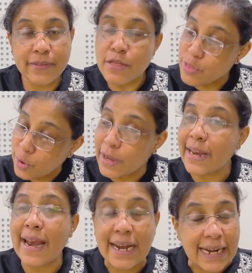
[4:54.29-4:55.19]
So
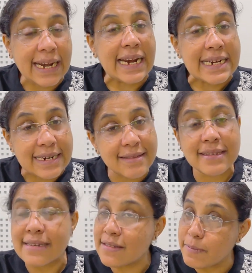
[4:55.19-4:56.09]
international relations
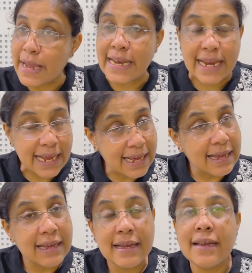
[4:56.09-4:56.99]
is mainly
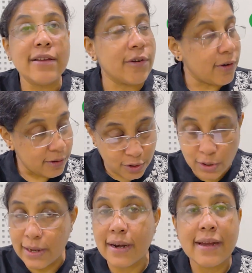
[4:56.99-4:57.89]

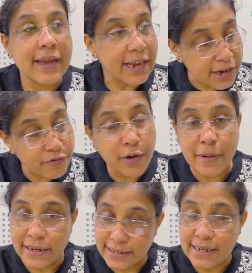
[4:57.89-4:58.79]
your
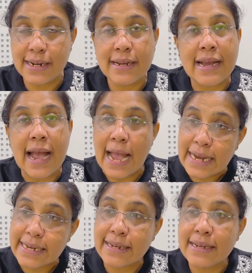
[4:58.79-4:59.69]
information
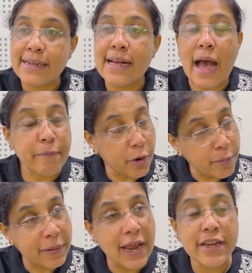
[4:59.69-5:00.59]
and
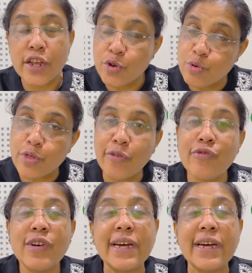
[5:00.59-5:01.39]
appropriate use of